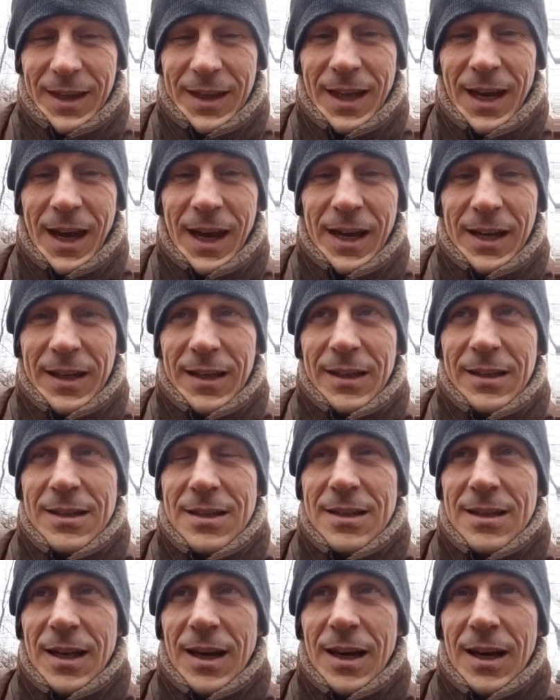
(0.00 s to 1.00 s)
yeah,
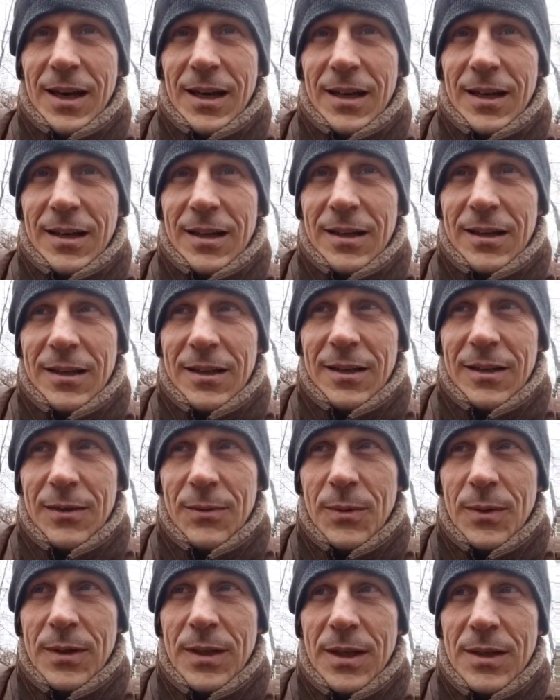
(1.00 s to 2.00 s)
it's uh,
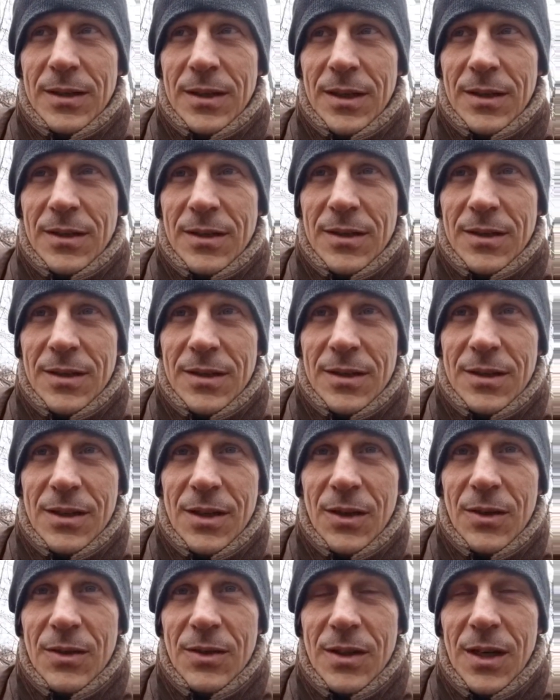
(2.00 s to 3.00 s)
what day is it? It's
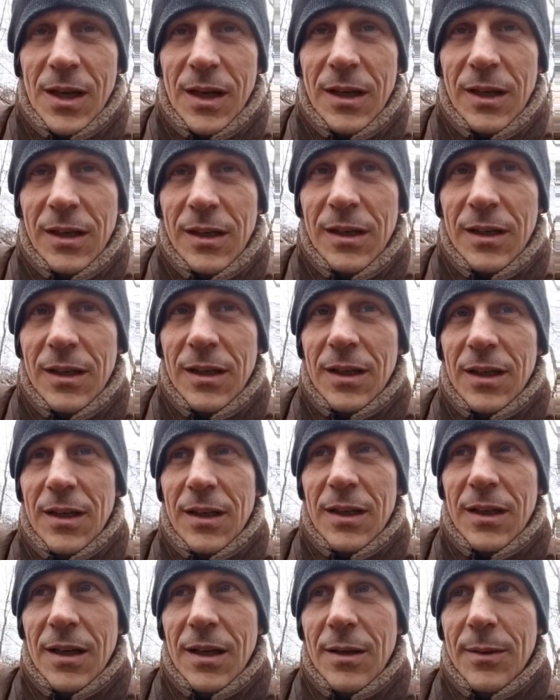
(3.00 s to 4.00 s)
Thursday,
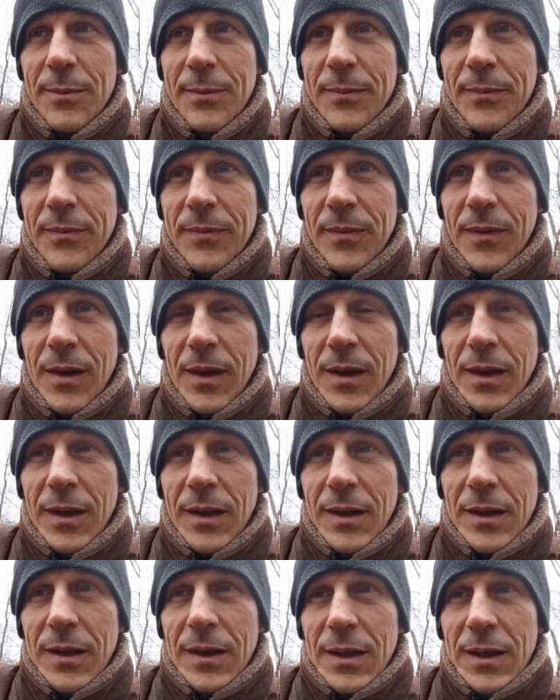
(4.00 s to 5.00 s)
and um,
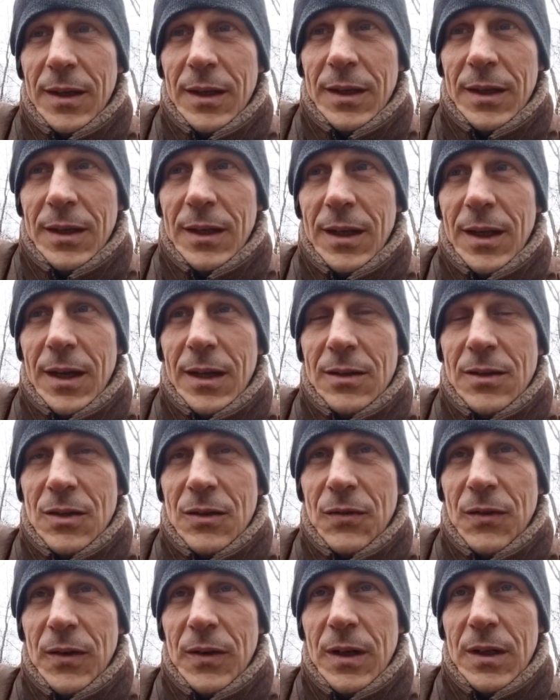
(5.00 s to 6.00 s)
yeah,
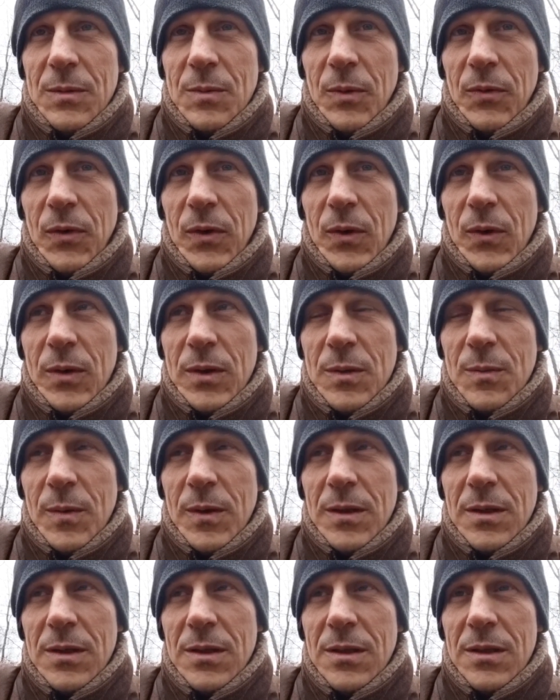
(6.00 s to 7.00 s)
just a few days before
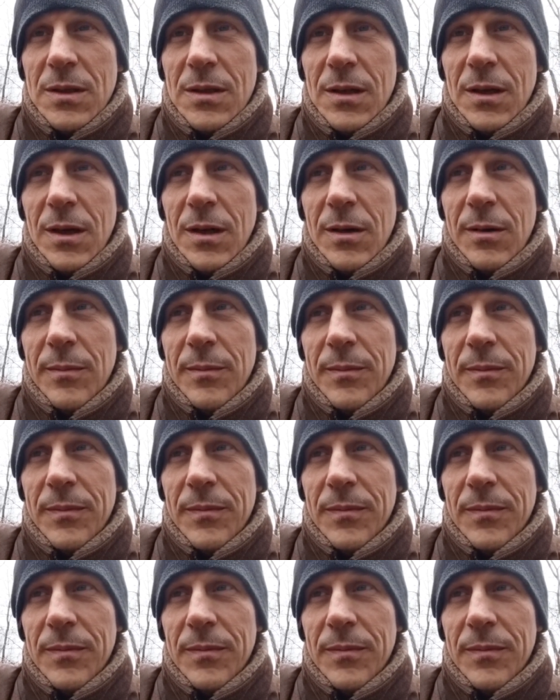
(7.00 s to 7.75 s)
Christmas. Um,